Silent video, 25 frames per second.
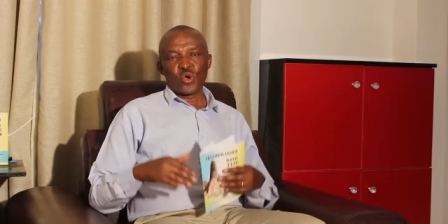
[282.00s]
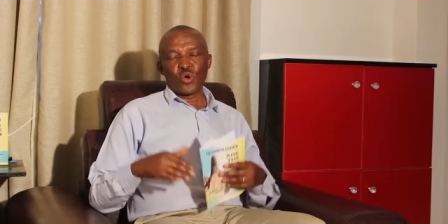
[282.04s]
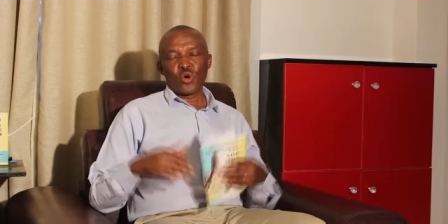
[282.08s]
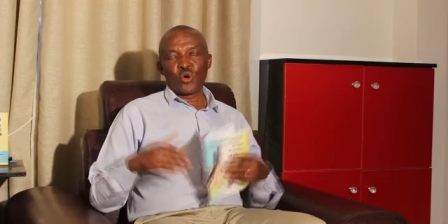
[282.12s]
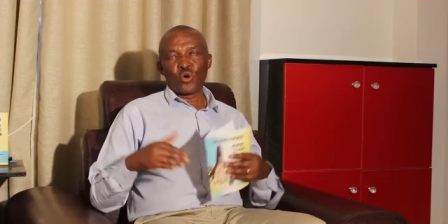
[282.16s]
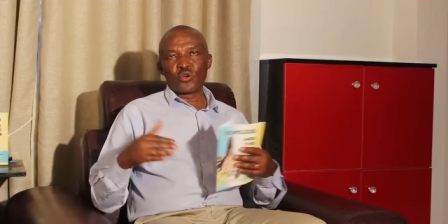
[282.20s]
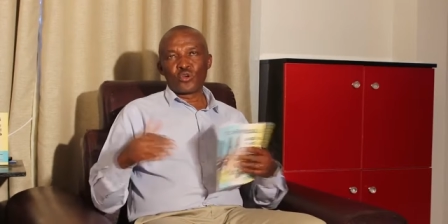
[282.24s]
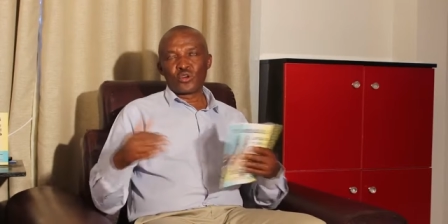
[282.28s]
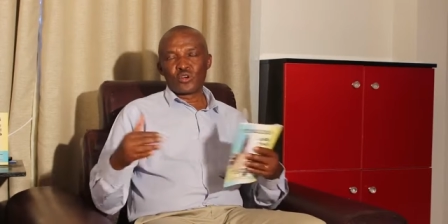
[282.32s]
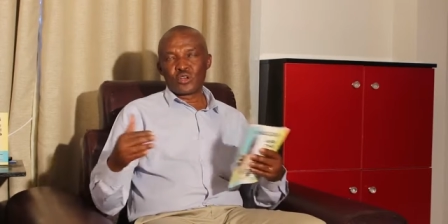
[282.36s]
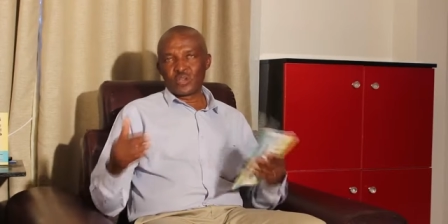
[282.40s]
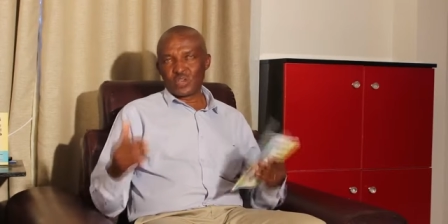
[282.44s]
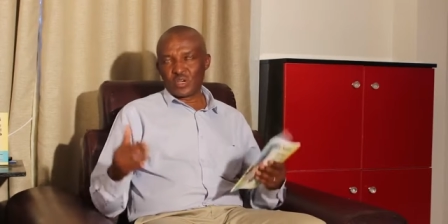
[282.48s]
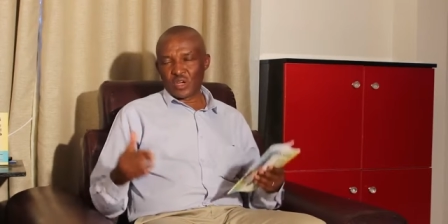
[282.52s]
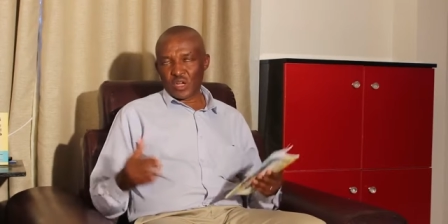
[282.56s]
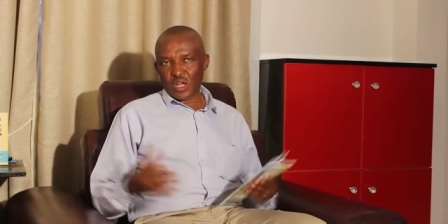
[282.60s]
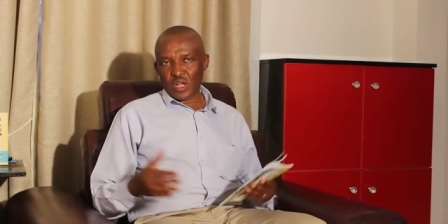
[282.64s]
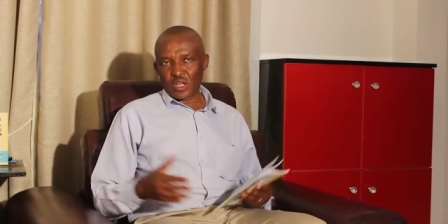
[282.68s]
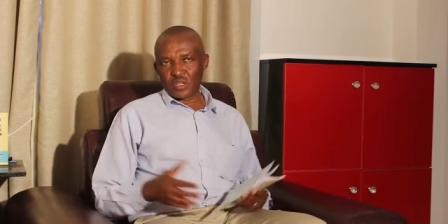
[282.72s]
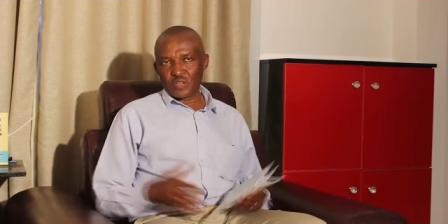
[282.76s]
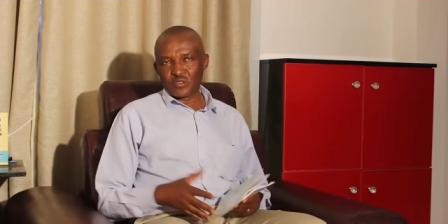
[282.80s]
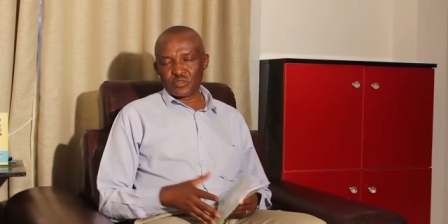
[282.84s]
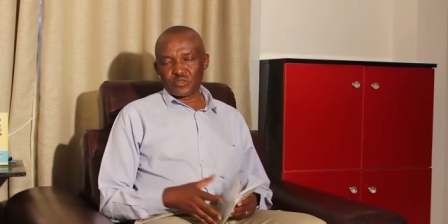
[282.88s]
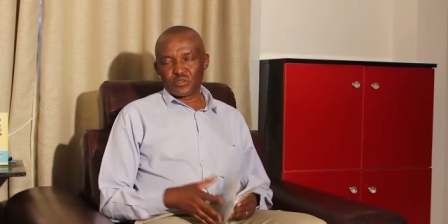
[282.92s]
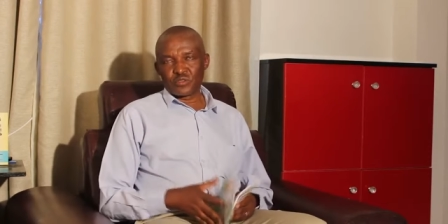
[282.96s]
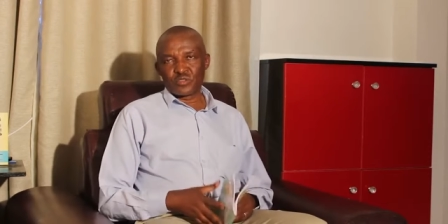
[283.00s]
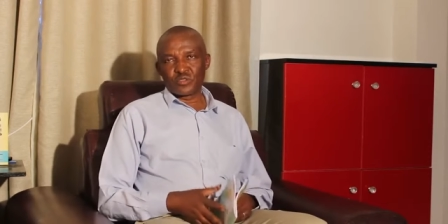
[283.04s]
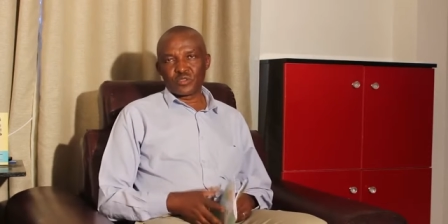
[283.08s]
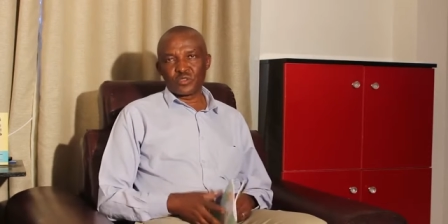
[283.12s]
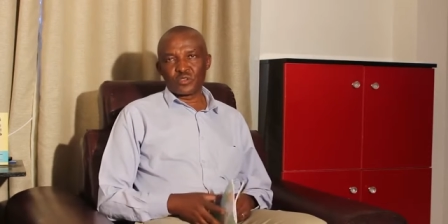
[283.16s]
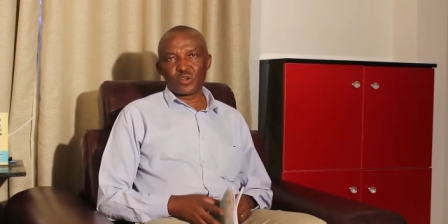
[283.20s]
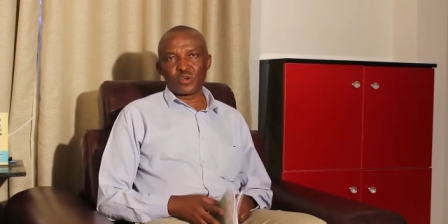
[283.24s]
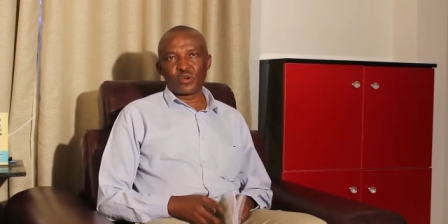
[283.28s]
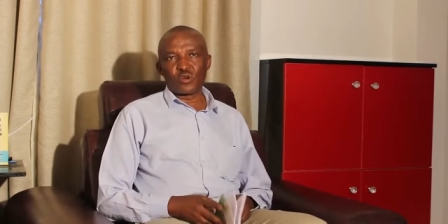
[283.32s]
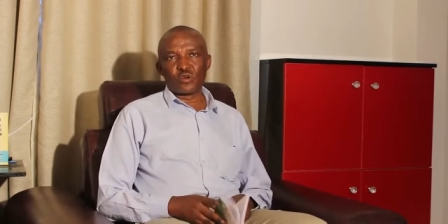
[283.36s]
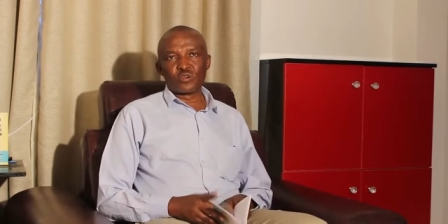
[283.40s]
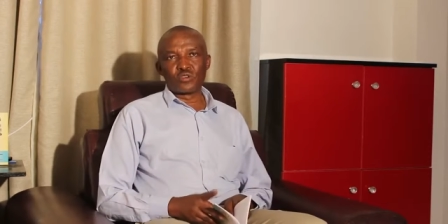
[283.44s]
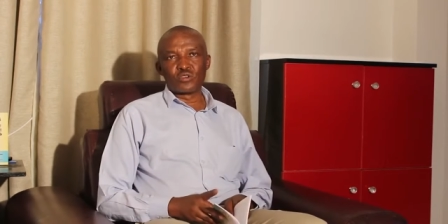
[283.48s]
on
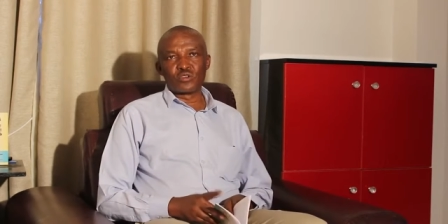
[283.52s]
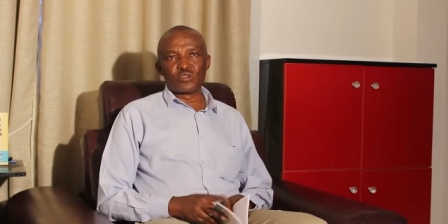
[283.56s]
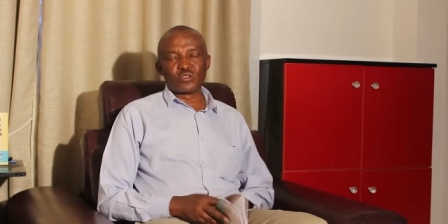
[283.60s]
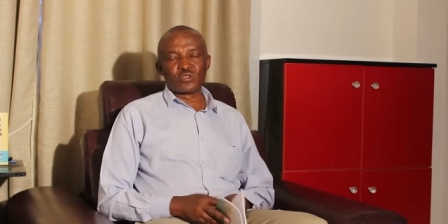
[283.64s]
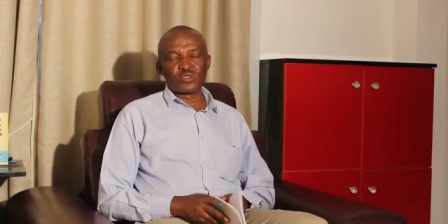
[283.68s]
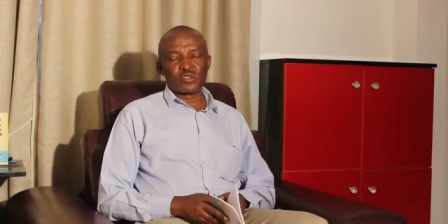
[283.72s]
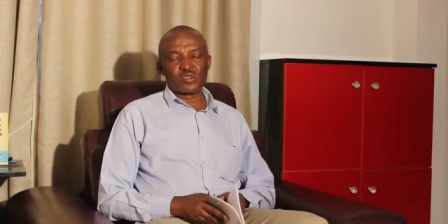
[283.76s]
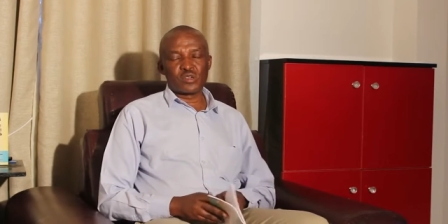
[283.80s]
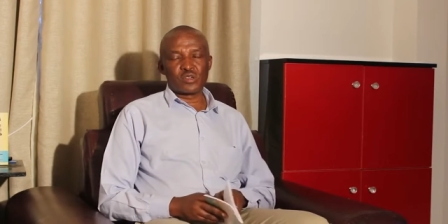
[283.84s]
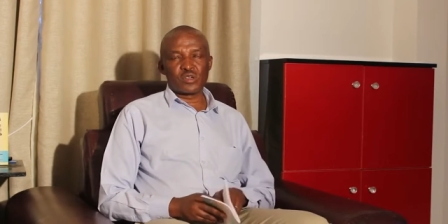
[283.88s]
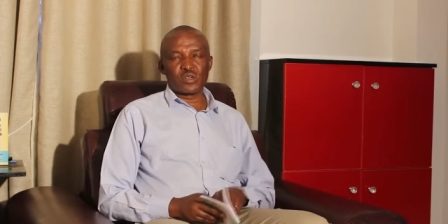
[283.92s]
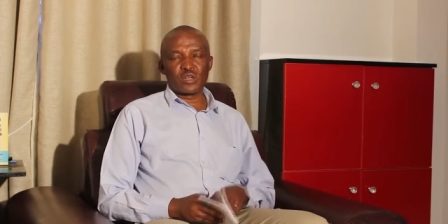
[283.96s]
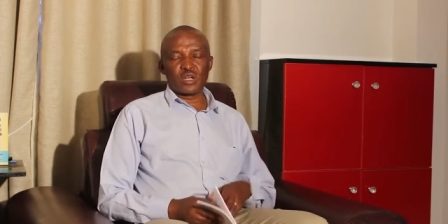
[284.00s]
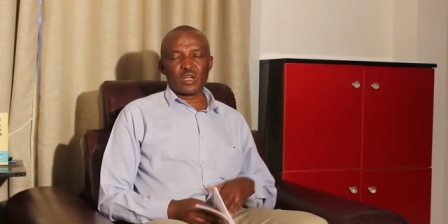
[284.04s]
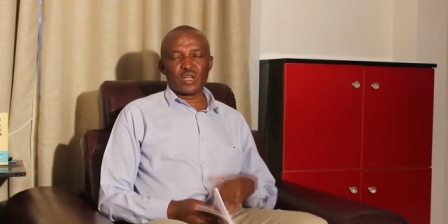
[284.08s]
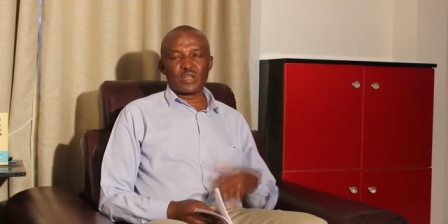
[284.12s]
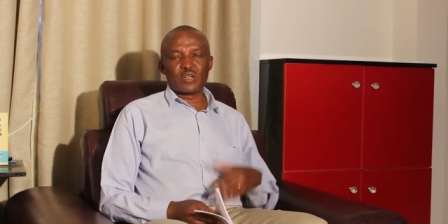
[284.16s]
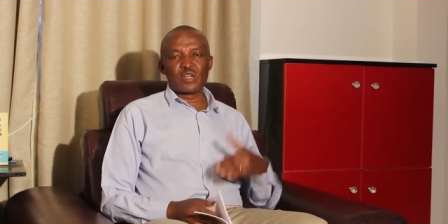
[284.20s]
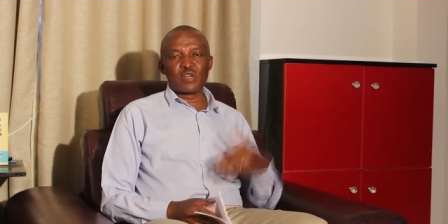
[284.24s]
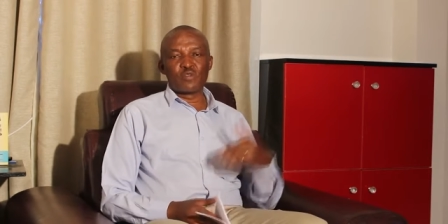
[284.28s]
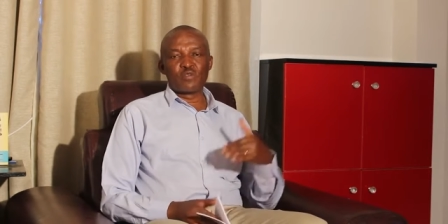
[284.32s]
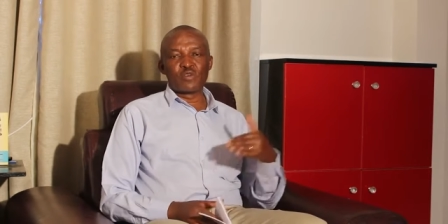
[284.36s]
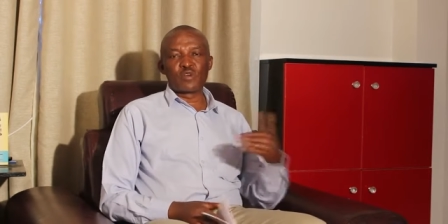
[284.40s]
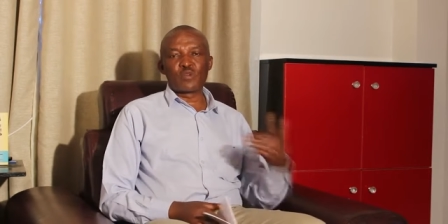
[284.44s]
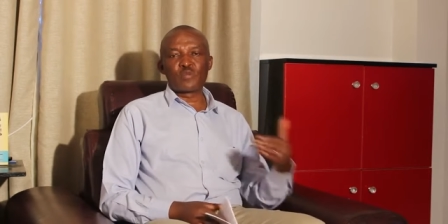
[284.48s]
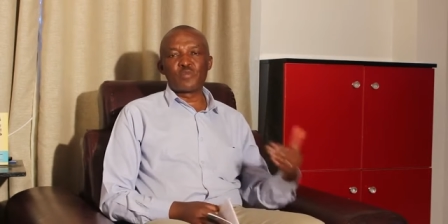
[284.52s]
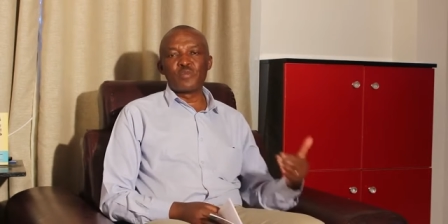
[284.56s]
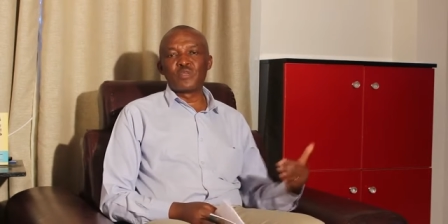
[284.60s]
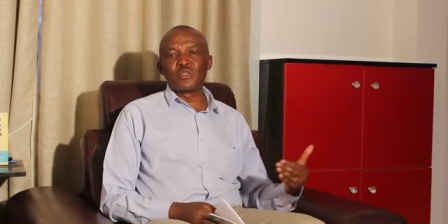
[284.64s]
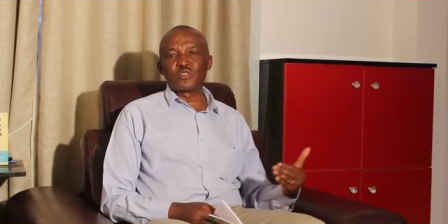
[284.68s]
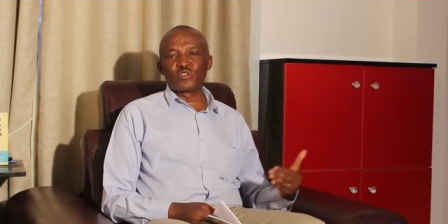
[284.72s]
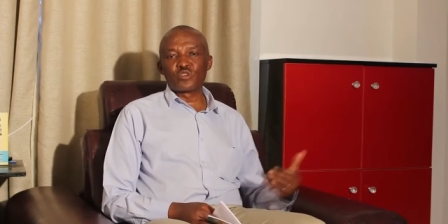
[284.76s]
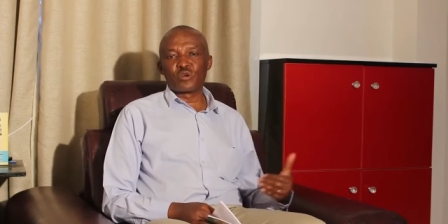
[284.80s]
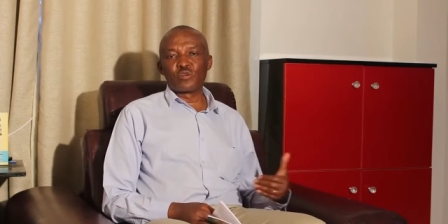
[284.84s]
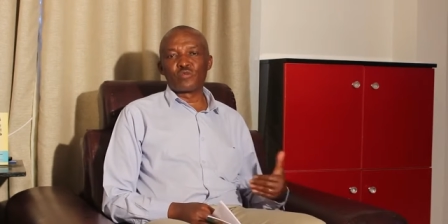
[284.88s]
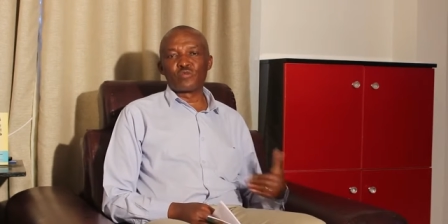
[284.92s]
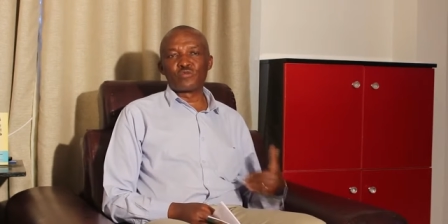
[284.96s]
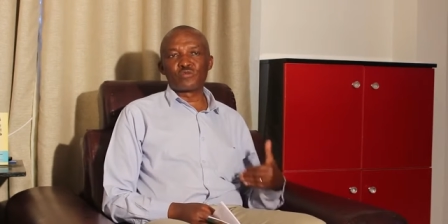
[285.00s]
on
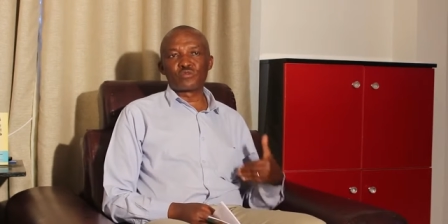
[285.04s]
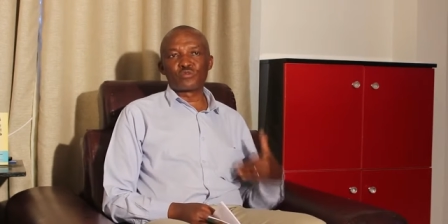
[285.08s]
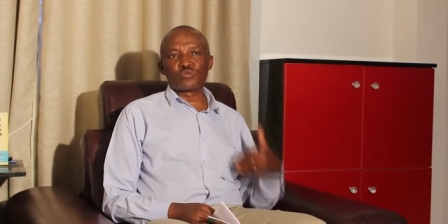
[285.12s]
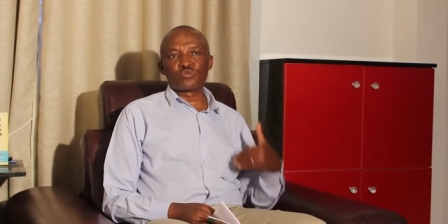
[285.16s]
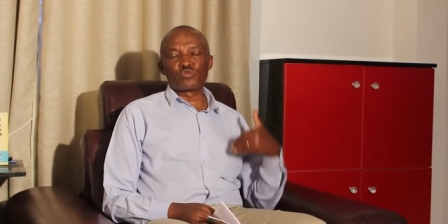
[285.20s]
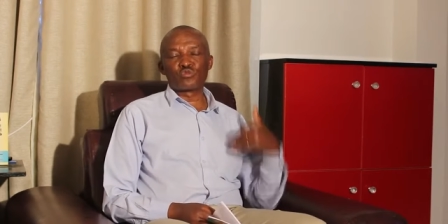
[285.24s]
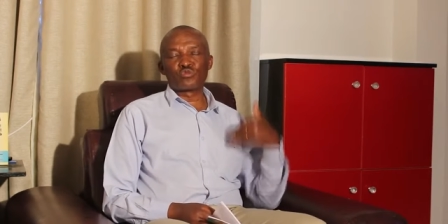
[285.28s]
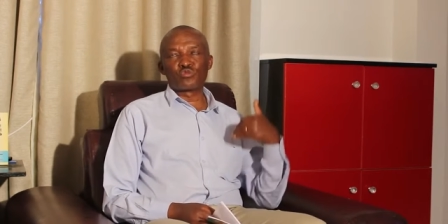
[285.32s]
development of